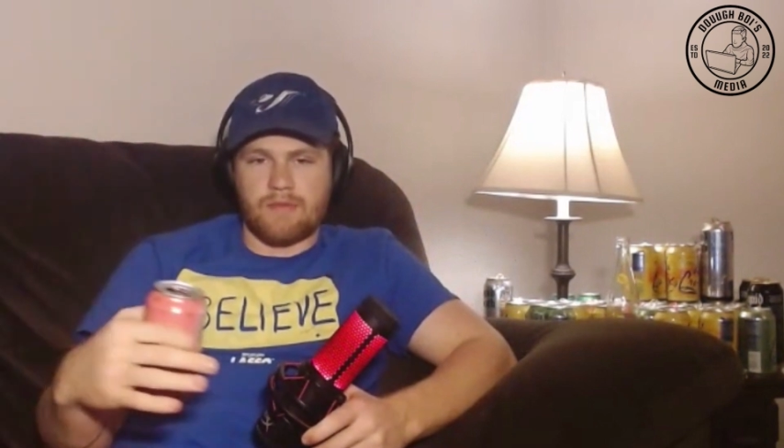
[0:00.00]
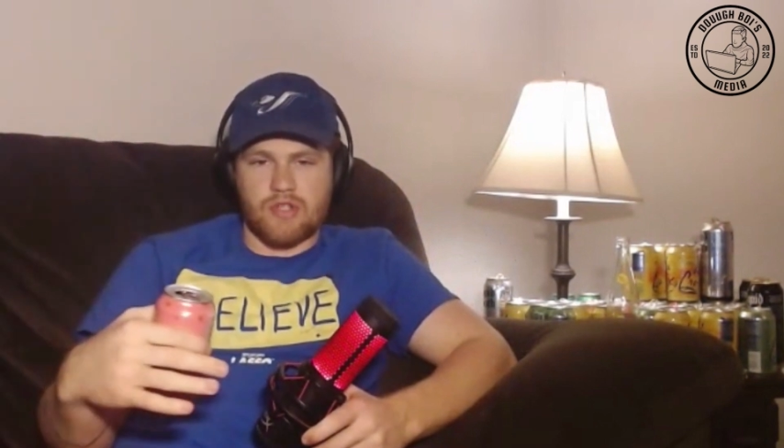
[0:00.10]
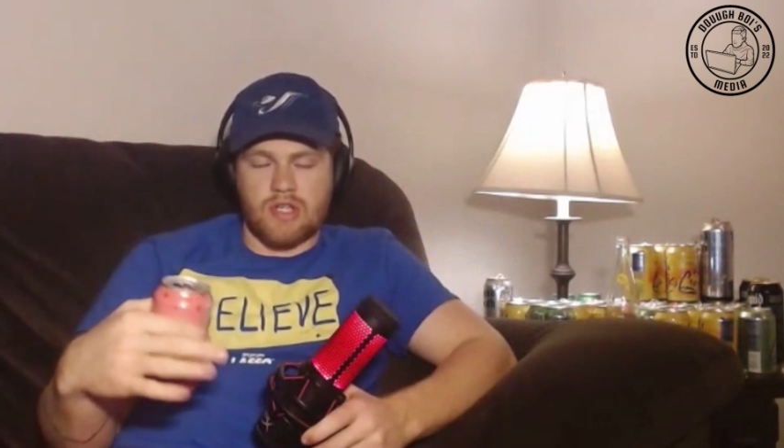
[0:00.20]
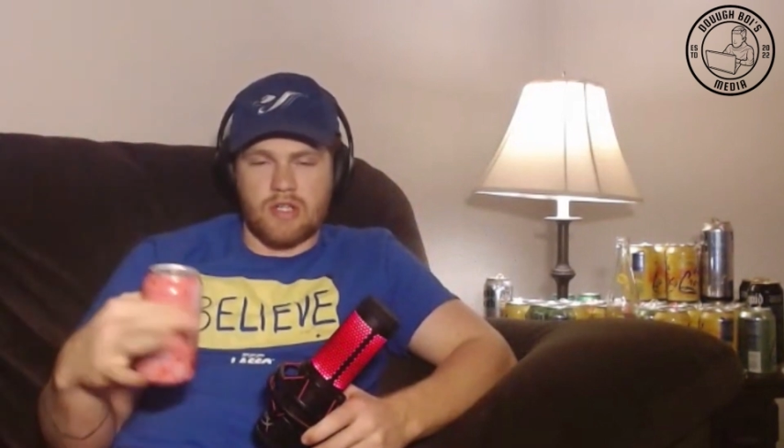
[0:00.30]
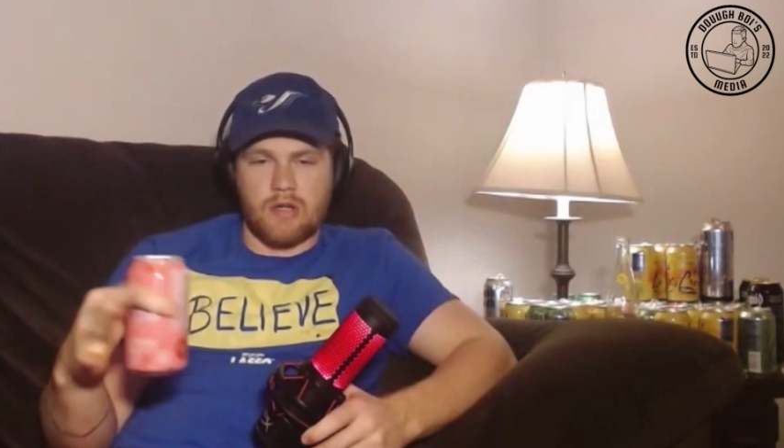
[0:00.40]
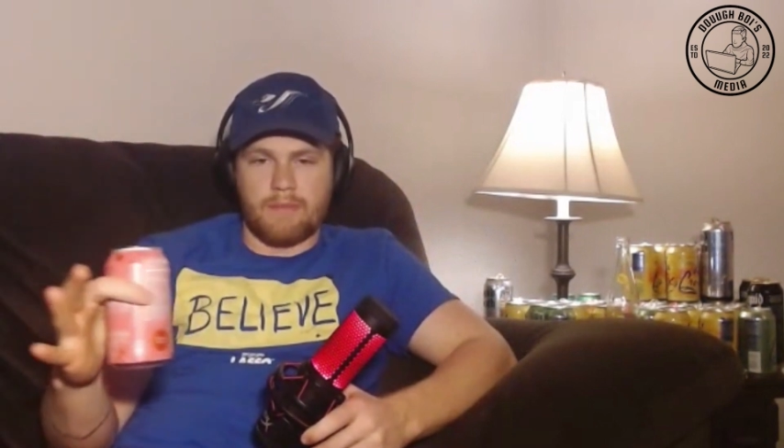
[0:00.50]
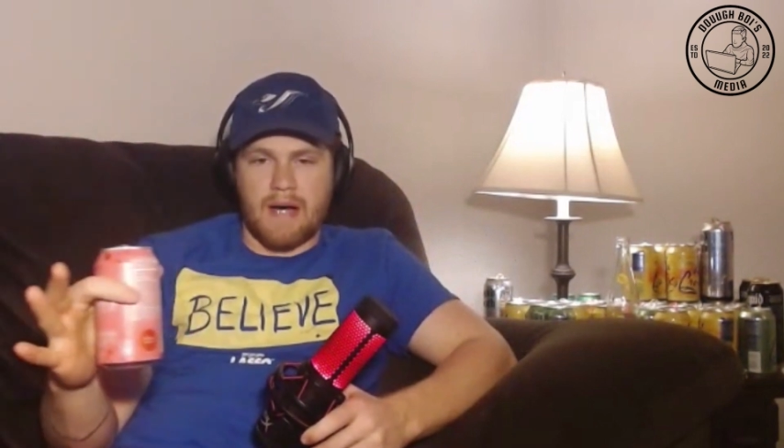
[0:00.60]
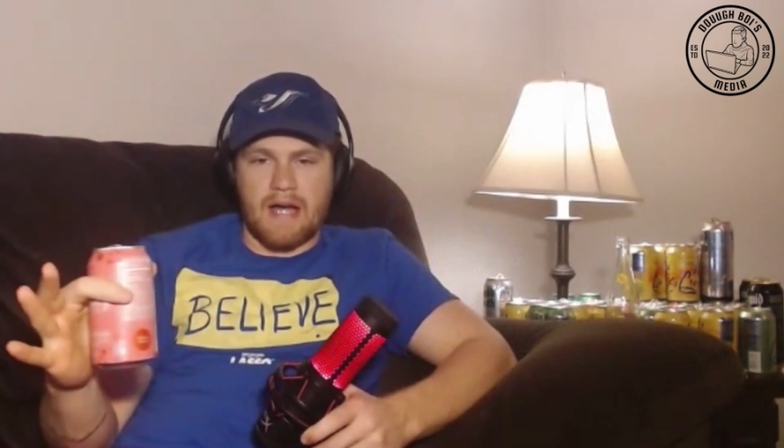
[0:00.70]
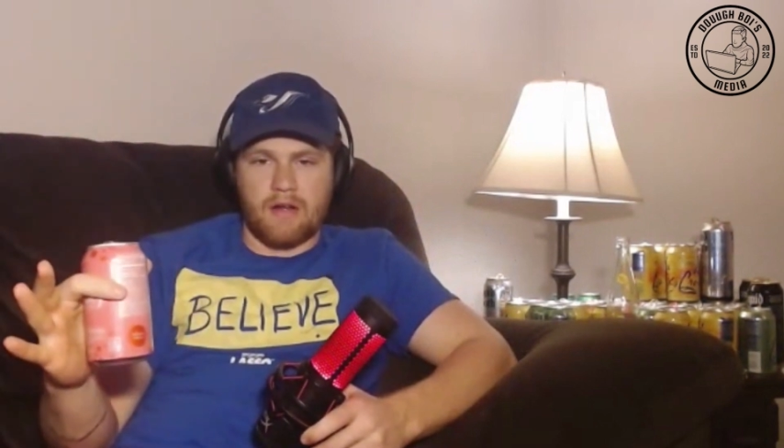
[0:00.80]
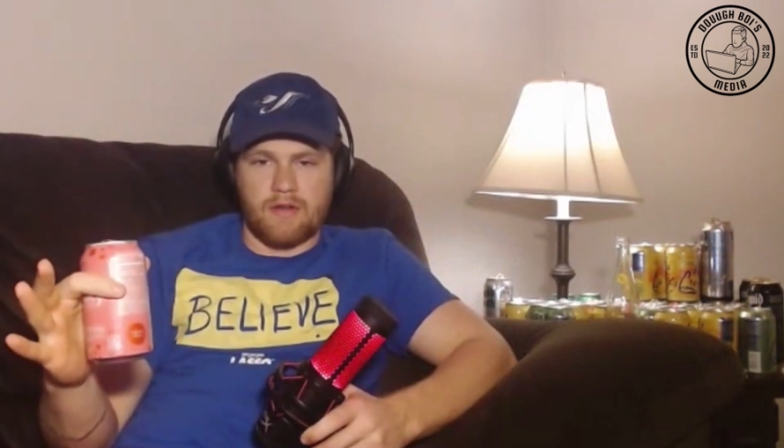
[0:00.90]
just gonna go
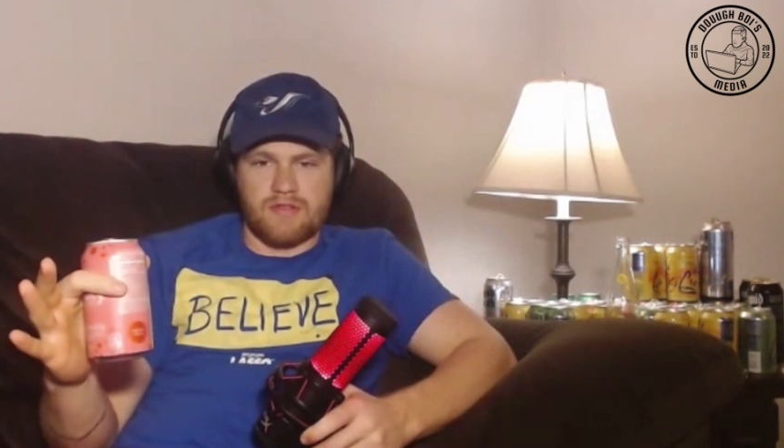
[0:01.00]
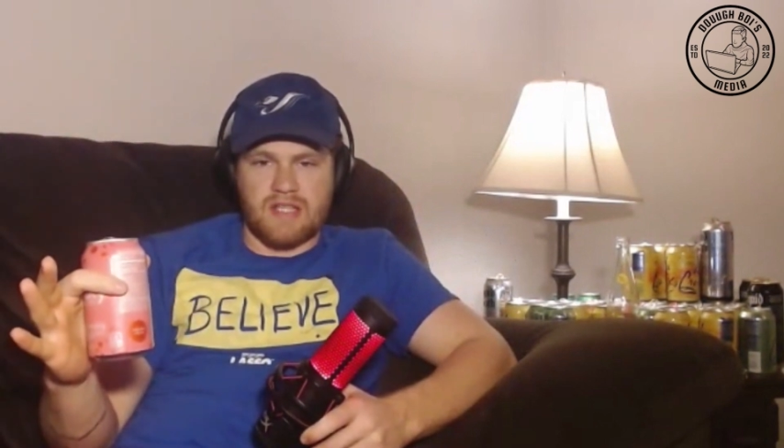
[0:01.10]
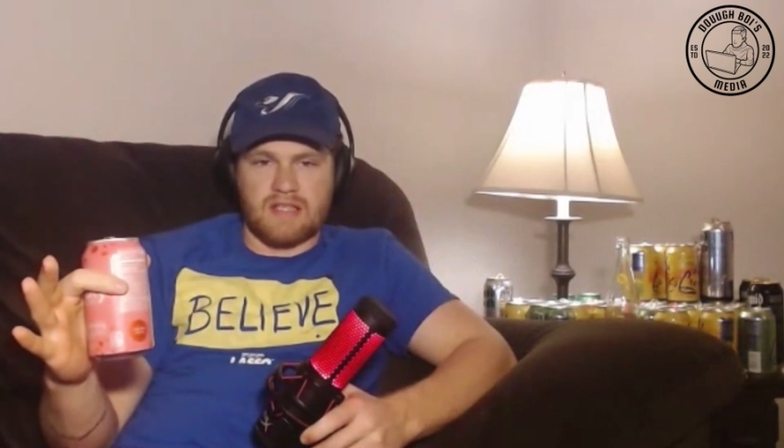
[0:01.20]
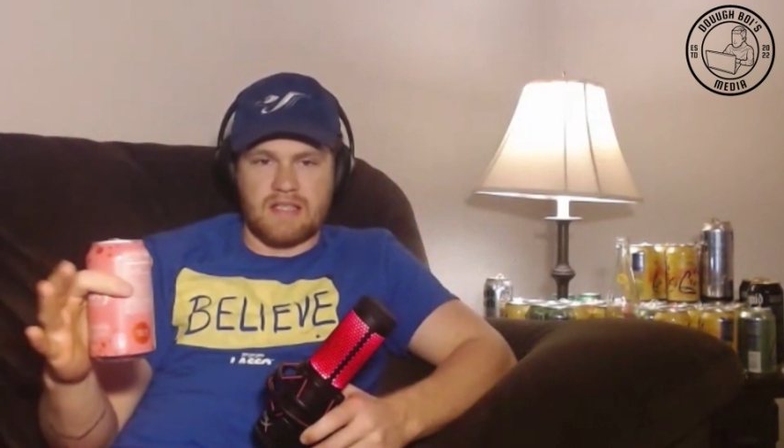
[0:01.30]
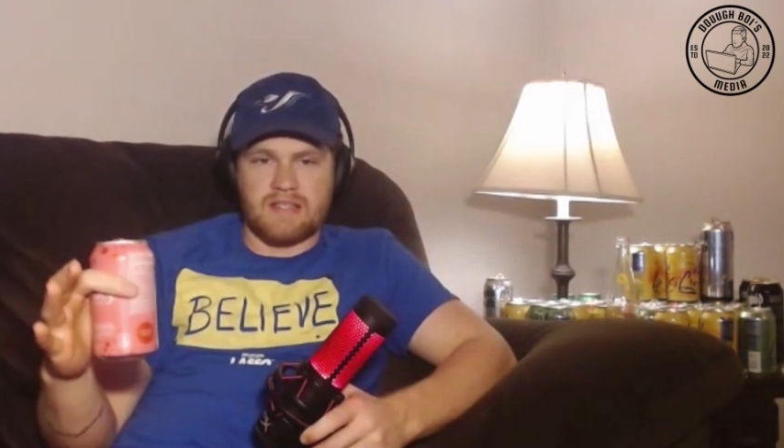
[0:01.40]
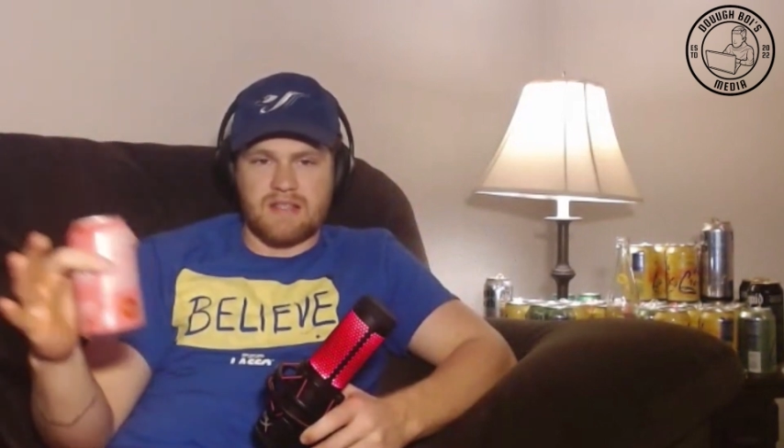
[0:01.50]
buy all those 10 leads,